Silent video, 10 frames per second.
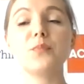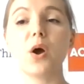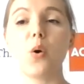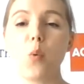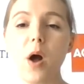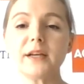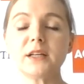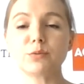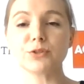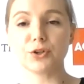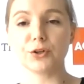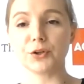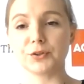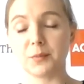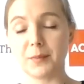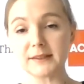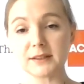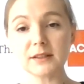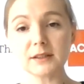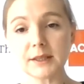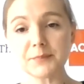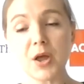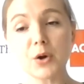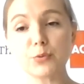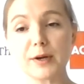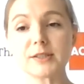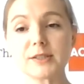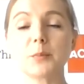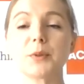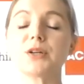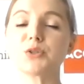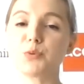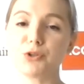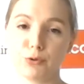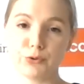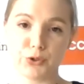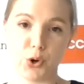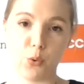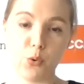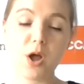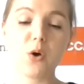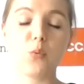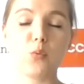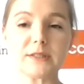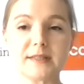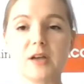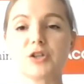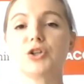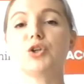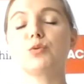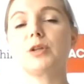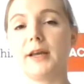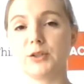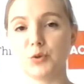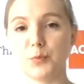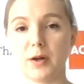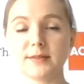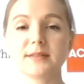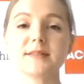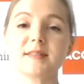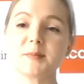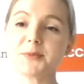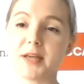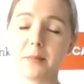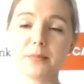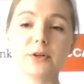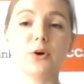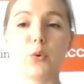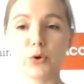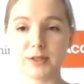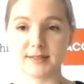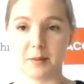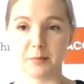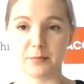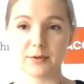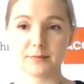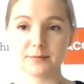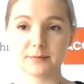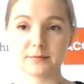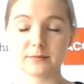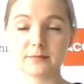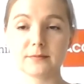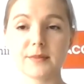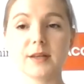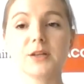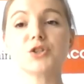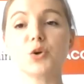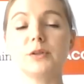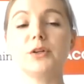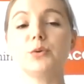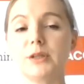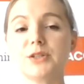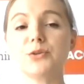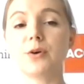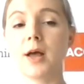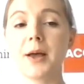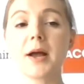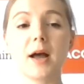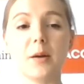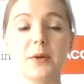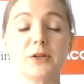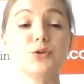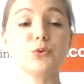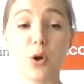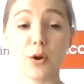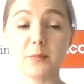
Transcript: Why it was not automatically registered? Because we don't know what session you would like to pass, September or December. So you need to come to log in